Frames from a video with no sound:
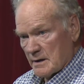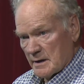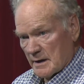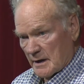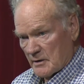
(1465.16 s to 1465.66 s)

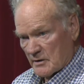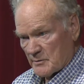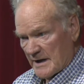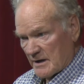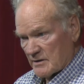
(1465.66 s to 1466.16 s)
And I look
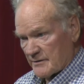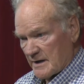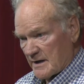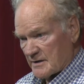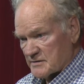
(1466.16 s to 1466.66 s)
back on
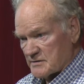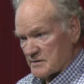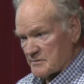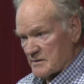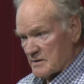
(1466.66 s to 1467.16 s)
that as
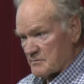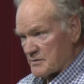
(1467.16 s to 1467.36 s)
the, uh,